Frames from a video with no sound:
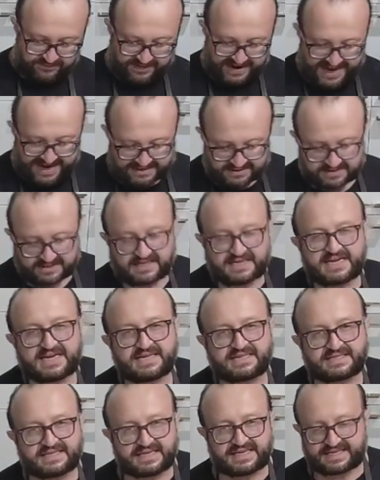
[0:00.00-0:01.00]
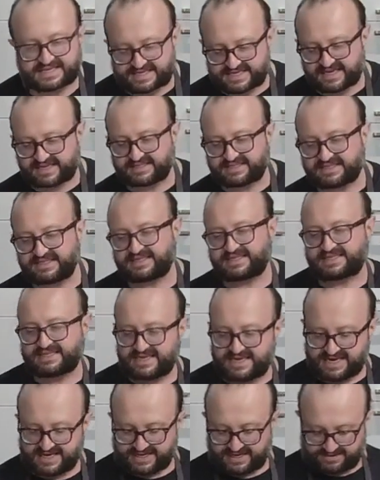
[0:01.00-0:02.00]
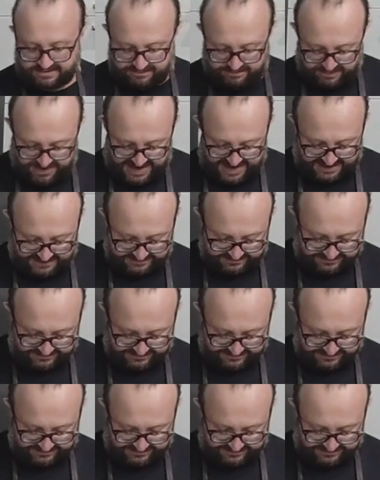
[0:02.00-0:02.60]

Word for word: fat. It doesn't need it, but